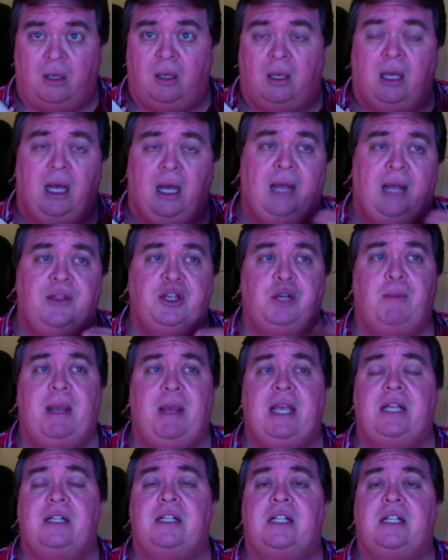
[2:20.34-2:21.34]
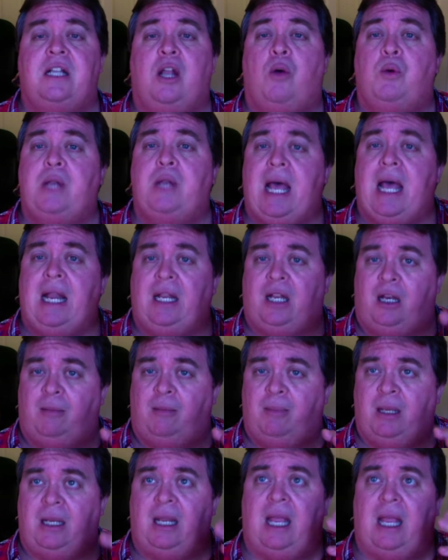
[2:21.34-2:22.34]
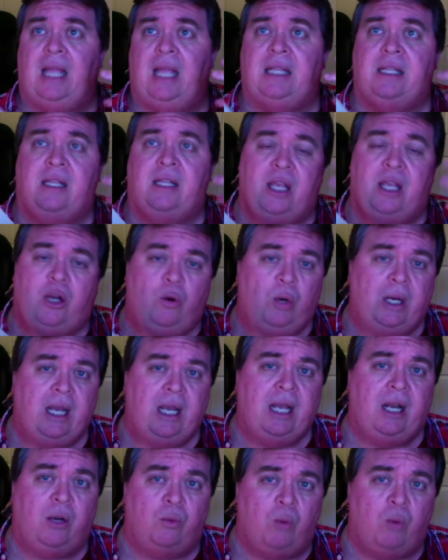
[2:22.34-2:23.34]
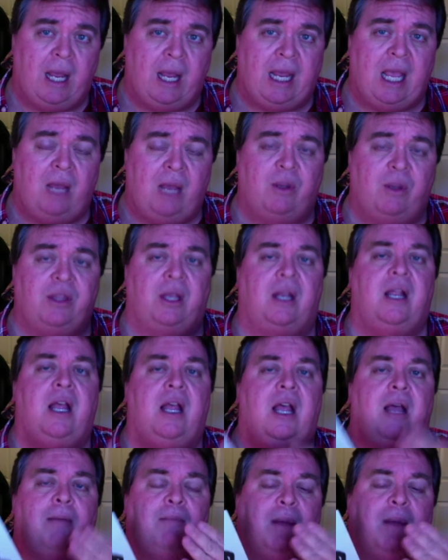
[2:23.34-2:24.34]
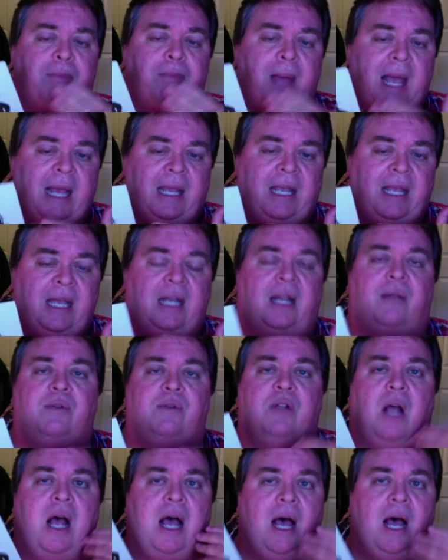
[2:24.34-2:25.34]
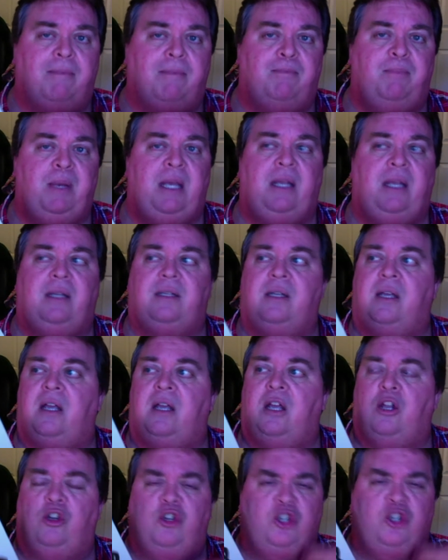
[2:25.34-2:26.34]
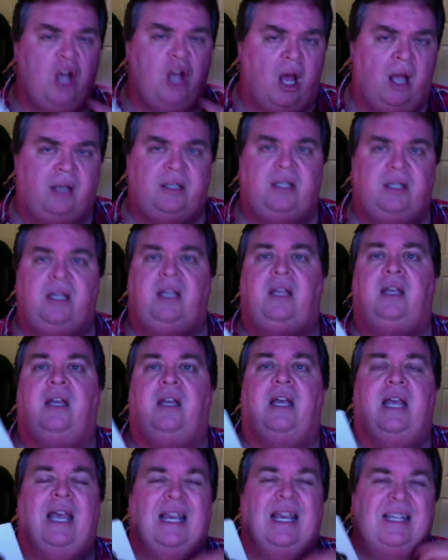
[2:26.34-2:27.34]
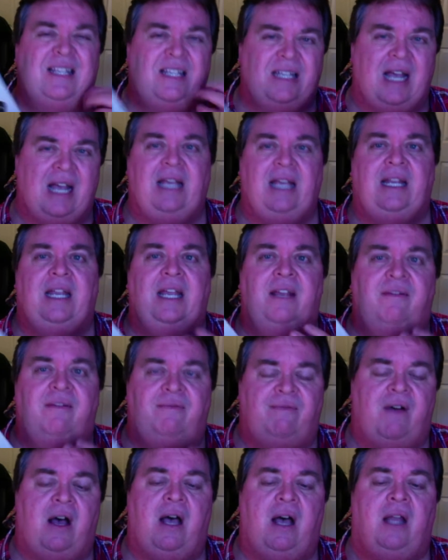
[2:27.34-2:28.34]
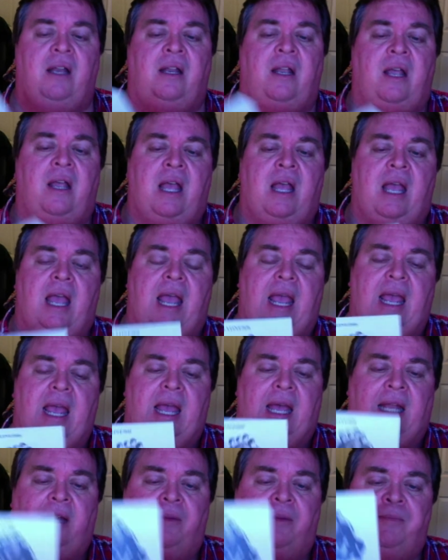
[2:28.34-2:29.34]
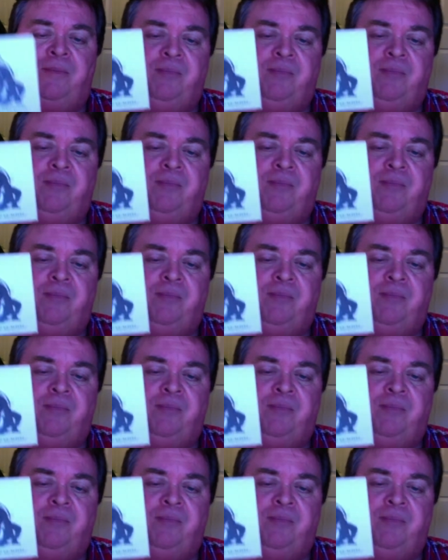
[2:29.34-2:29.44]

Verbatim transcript: uh, the Jamaicans slowed down a little bit and then they created reggae with it. But back in, it was upbeat, jaunty, exciting, fun. And